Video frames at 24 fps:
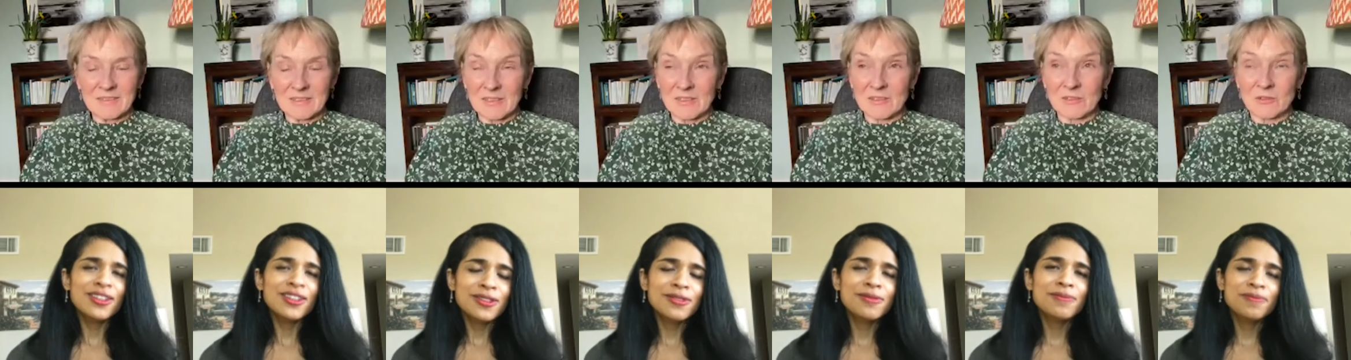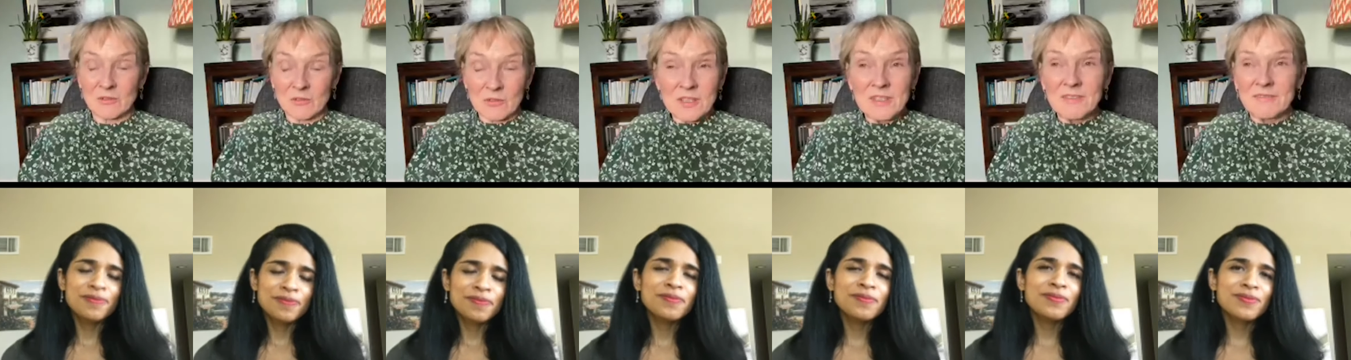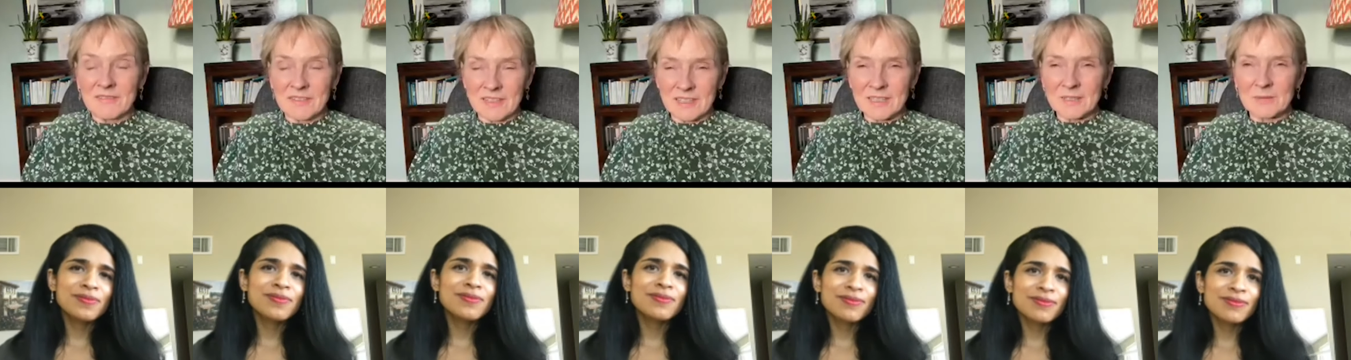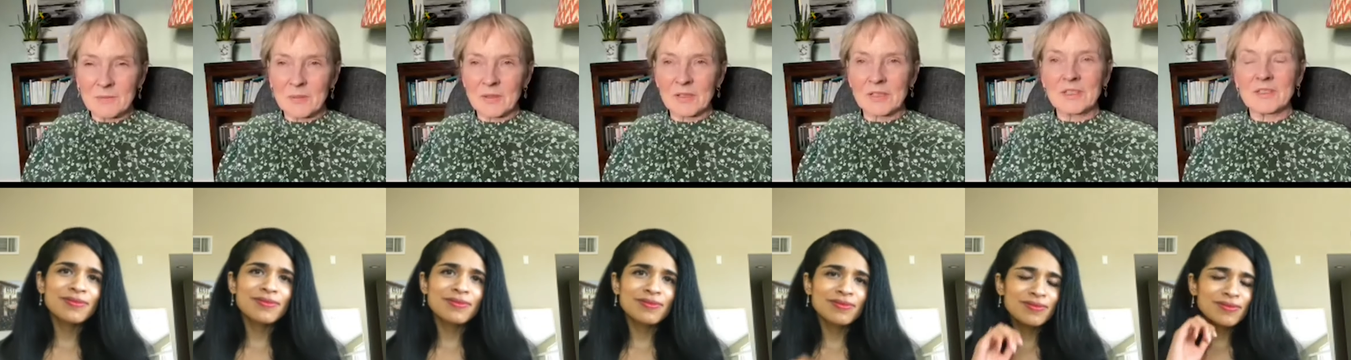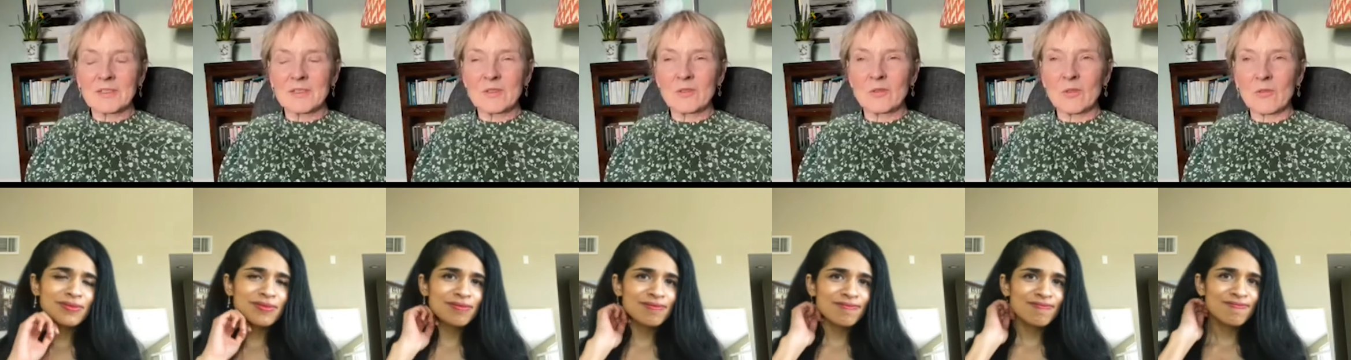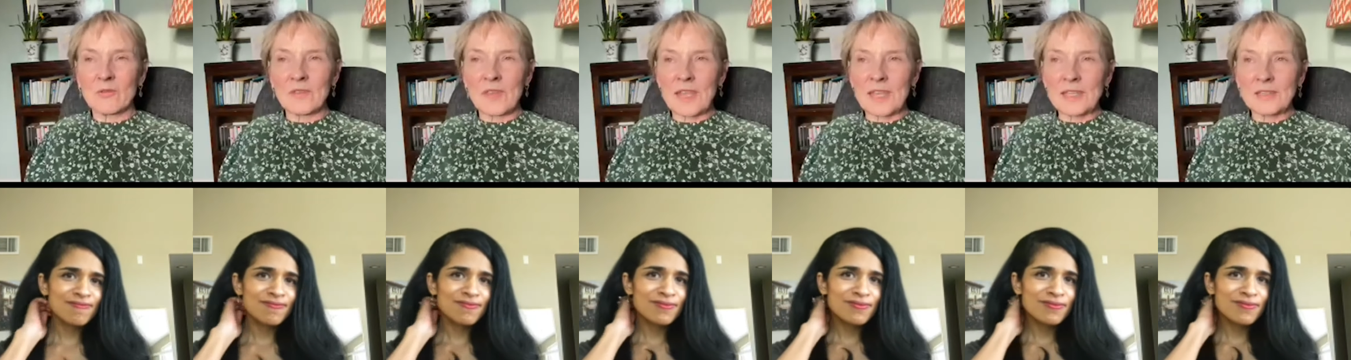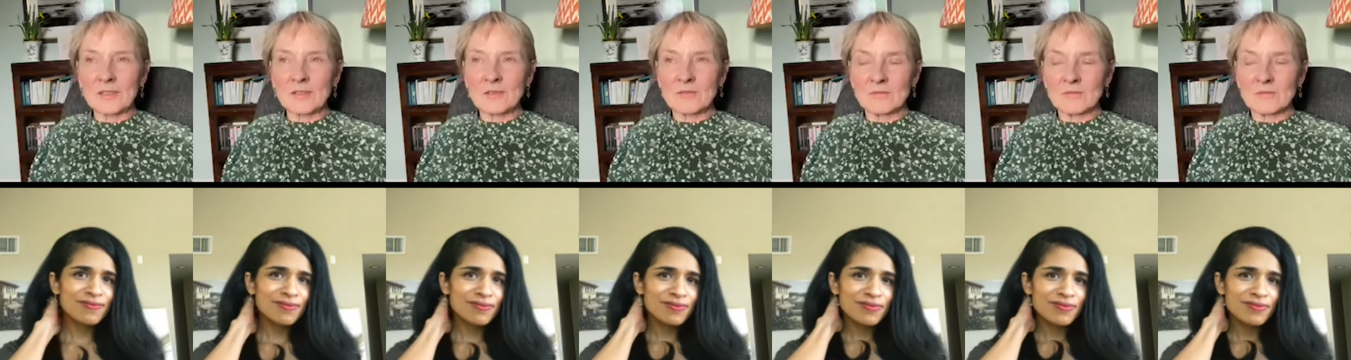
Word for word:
Speaker 1: grieving, because you're then